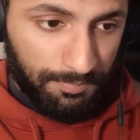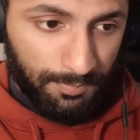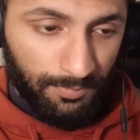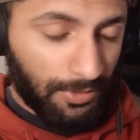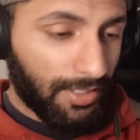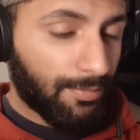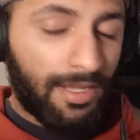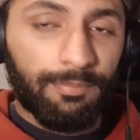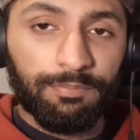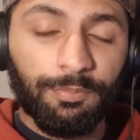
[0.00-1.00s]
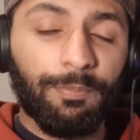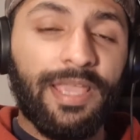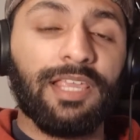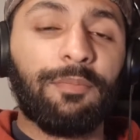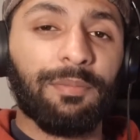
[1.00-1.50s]
making my
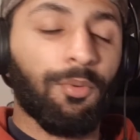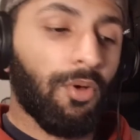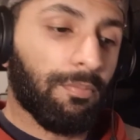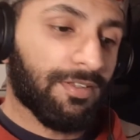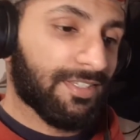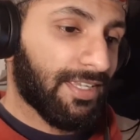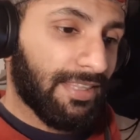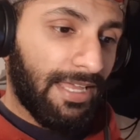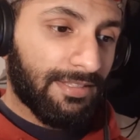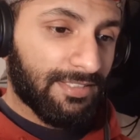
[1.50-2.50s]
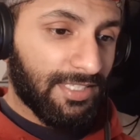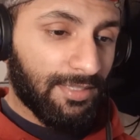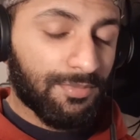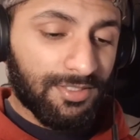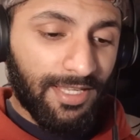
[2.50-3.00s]
point by saying that
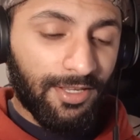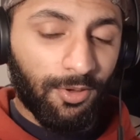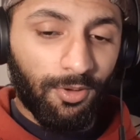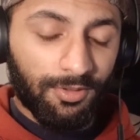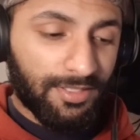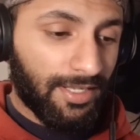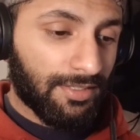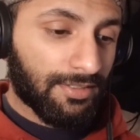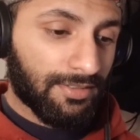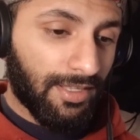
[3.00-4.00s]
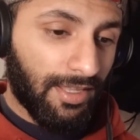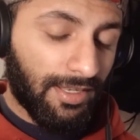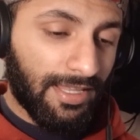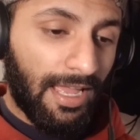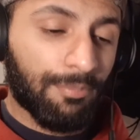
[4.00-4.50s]
teams take
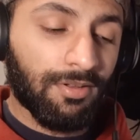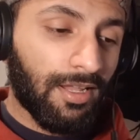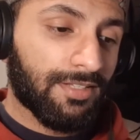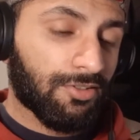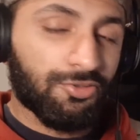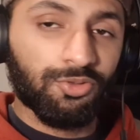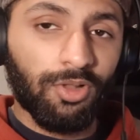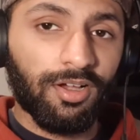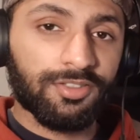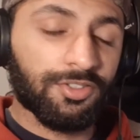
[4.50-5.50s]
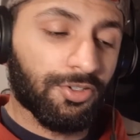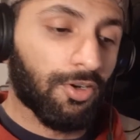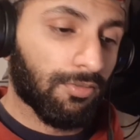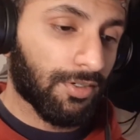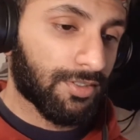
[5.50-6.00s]
and capitalize on Drew Lock's
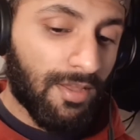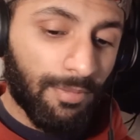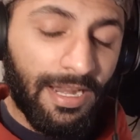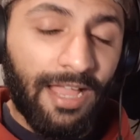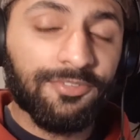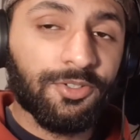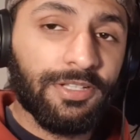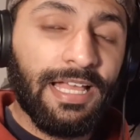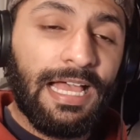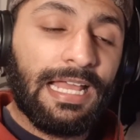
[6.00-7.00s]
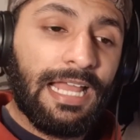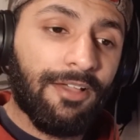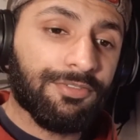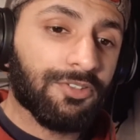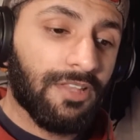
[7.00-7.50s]
turnovers. But after
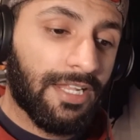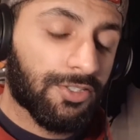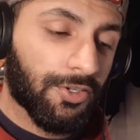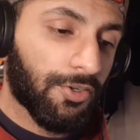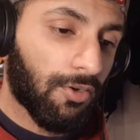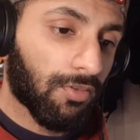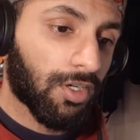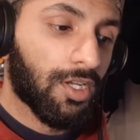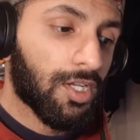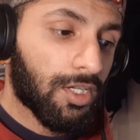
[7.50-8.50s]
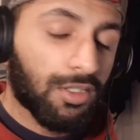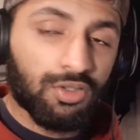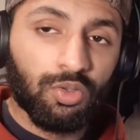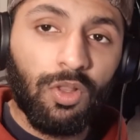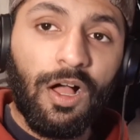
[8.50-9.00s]
that turnover,
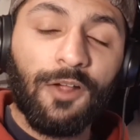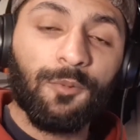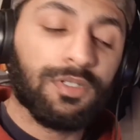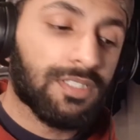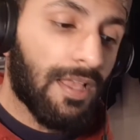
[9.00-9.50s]
Drew Lock was